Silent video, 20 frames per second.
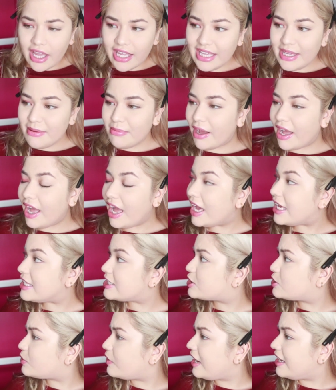Ima, I
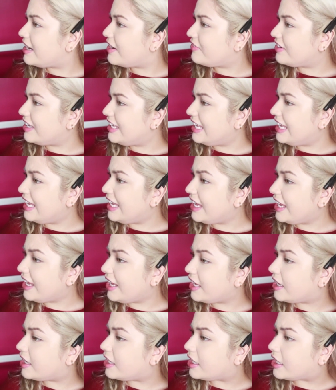swear I never
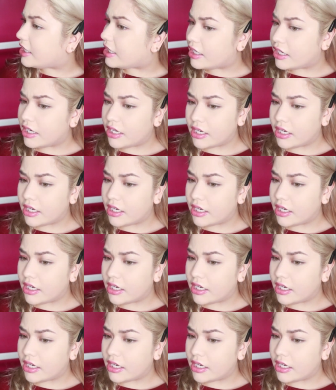eat.